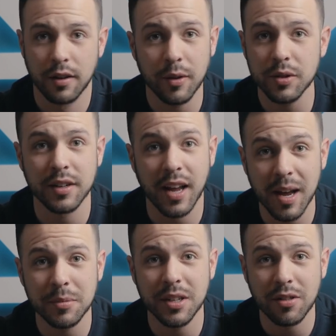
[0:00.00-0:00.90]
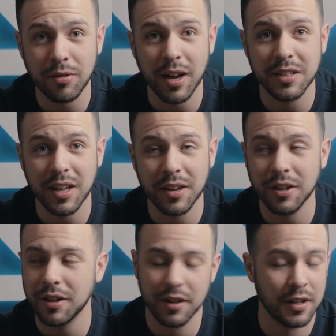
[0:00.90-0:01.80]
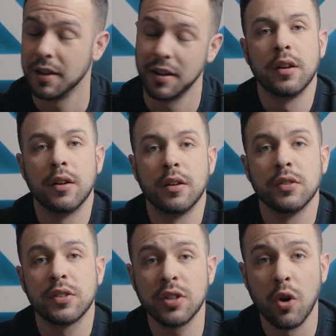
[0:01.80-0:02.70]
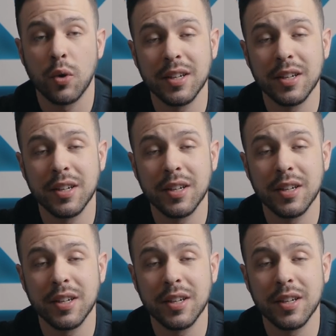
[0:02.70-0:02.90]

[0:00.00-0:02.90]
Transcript: That was an empty threat, Daniel. So,